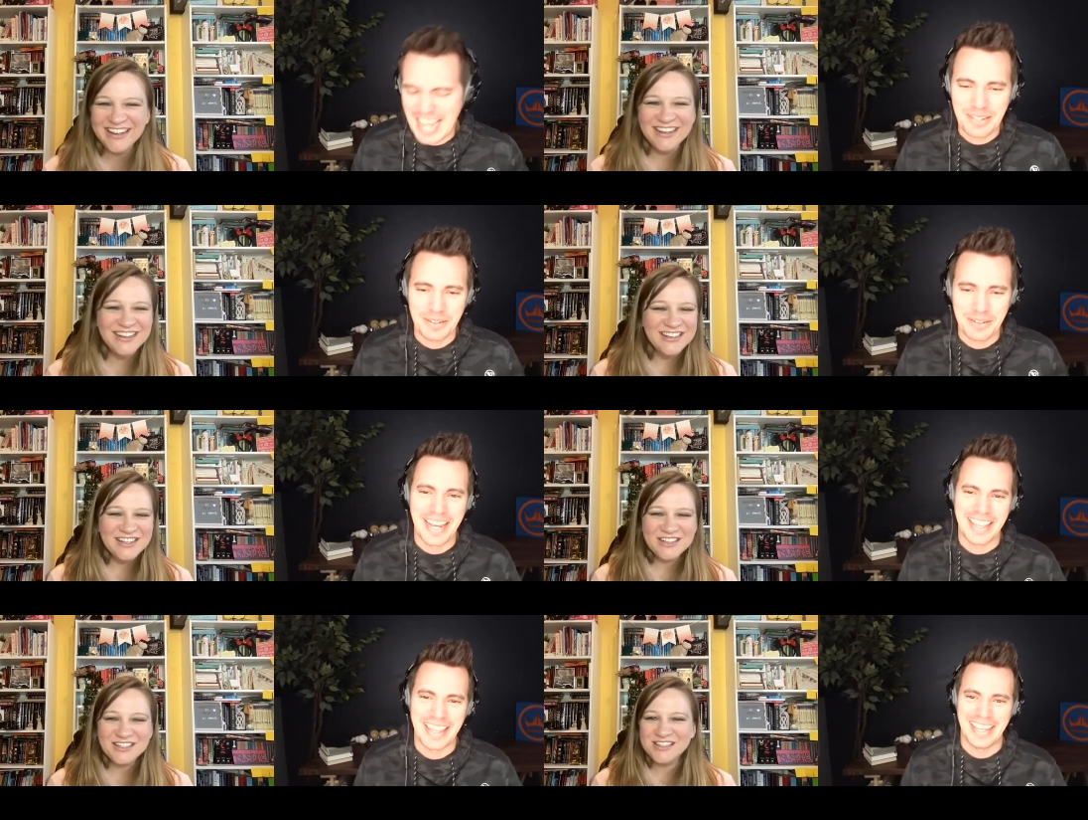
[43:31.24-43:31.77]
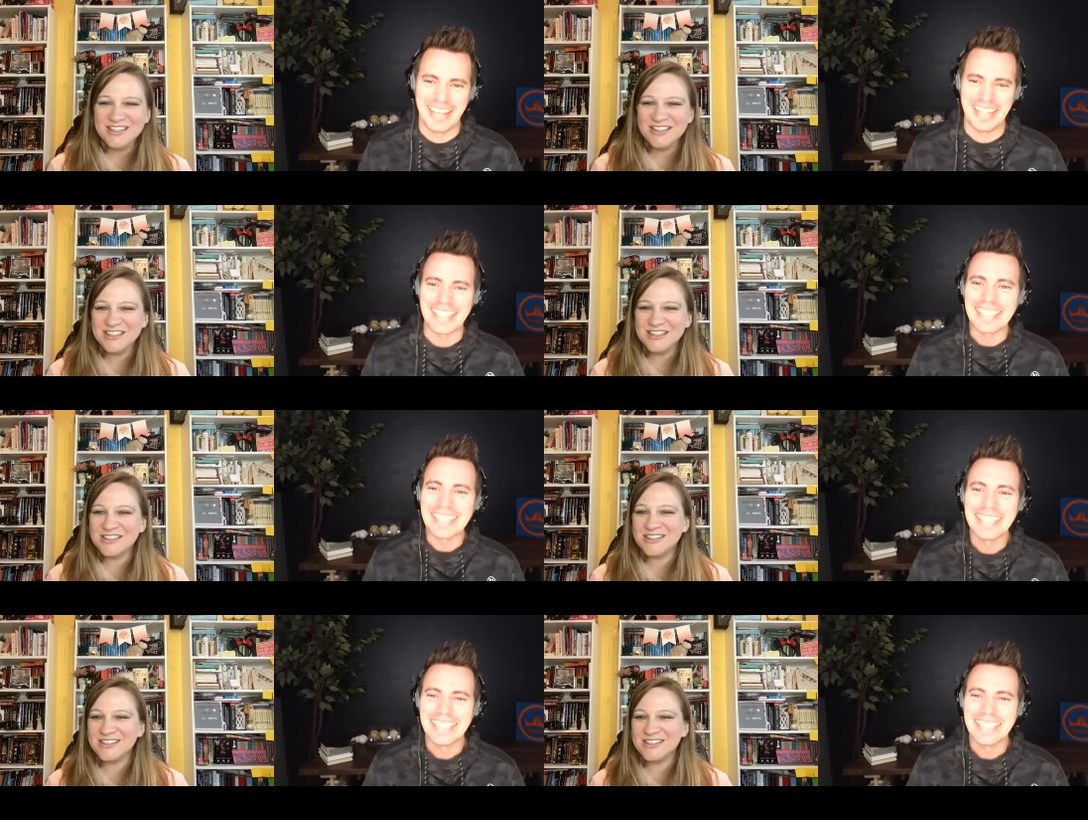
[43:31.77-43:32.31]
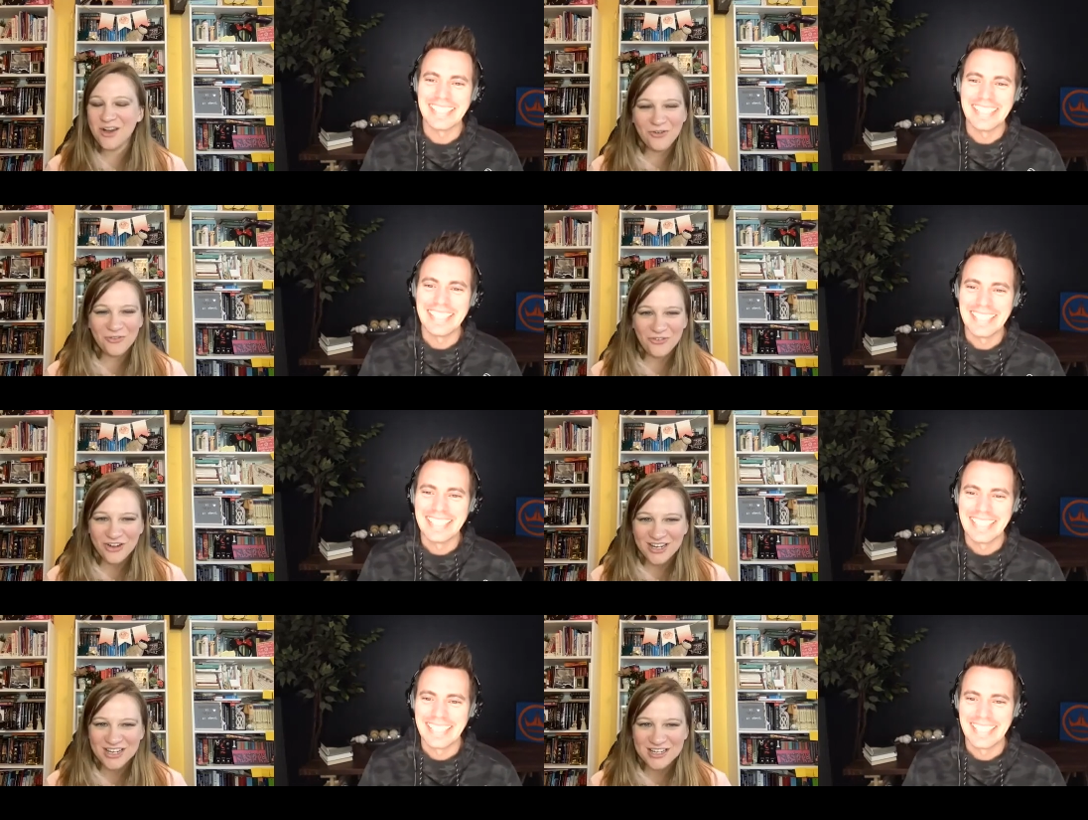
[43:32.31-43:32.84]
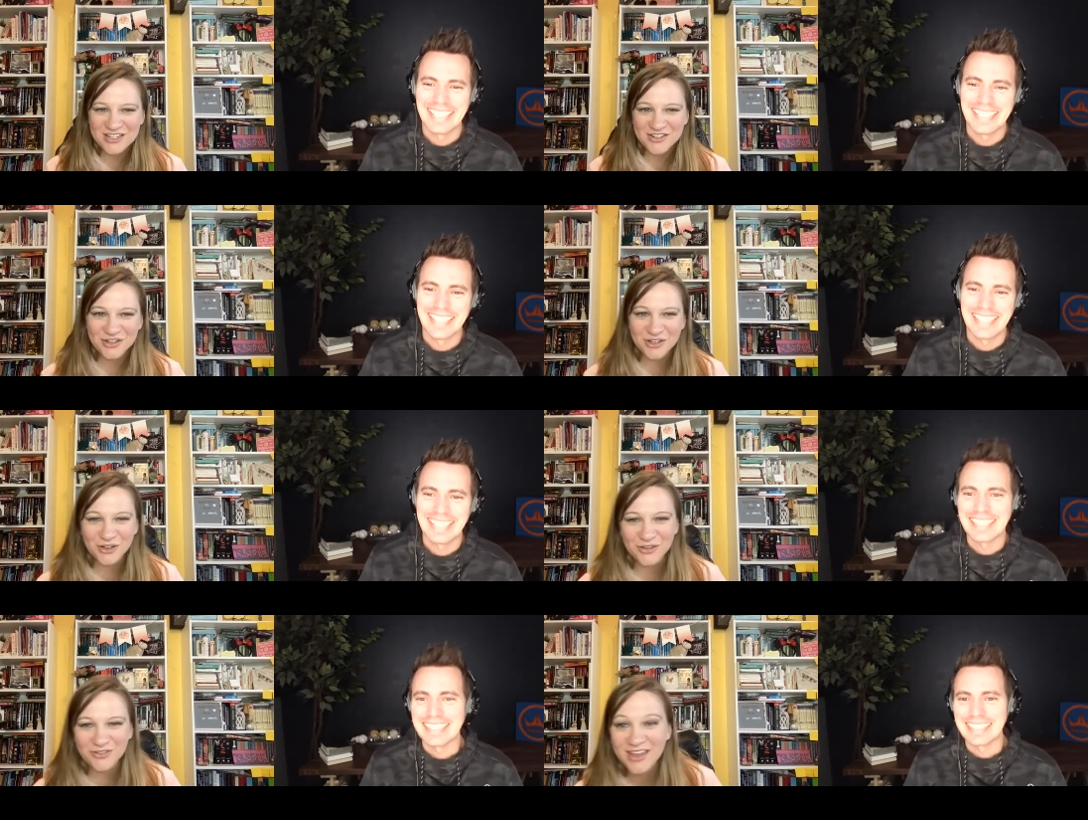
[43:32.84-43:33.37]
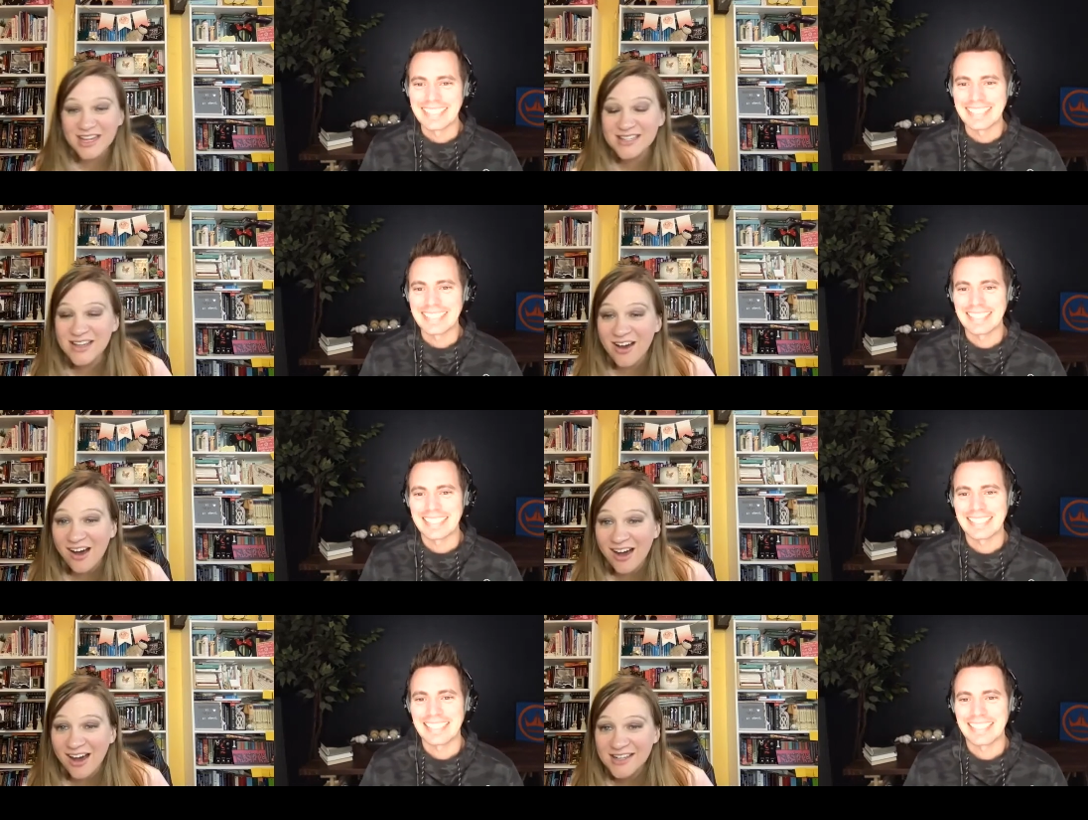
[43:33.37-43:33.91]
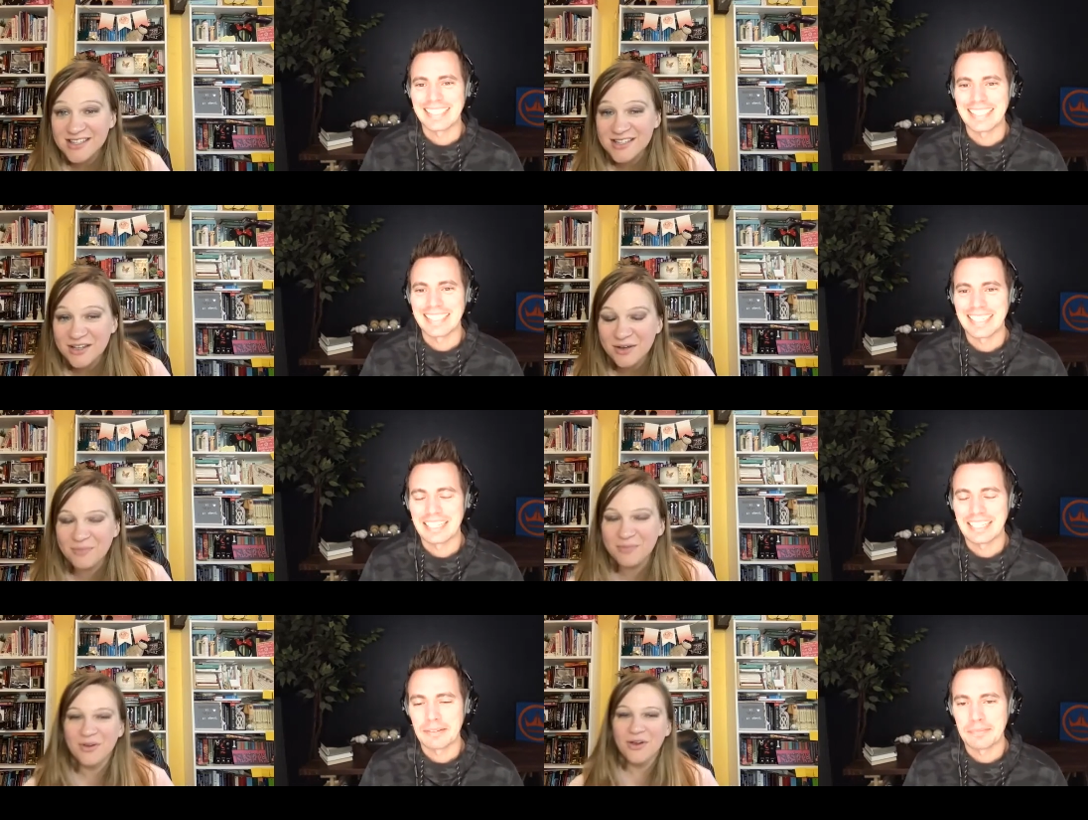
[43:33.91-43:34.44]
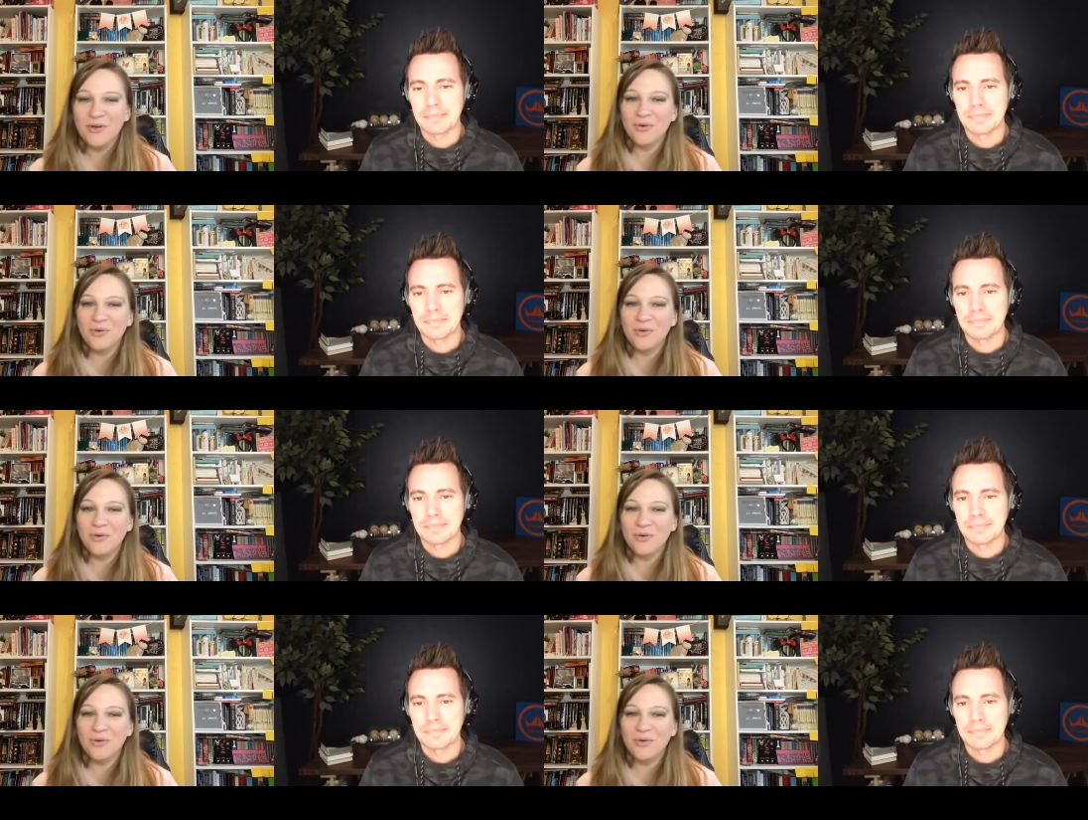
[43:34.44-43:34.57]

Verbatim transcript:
Speaker 1: what I think. So freaking true. That's awesome.